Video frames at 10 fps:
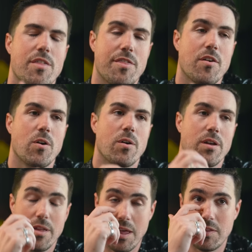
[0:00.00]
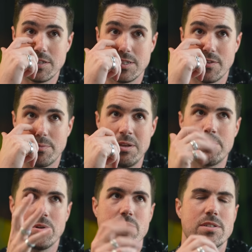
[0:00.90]
The third, and this is for
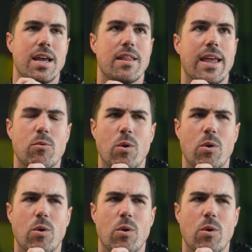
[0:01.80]
people who say like,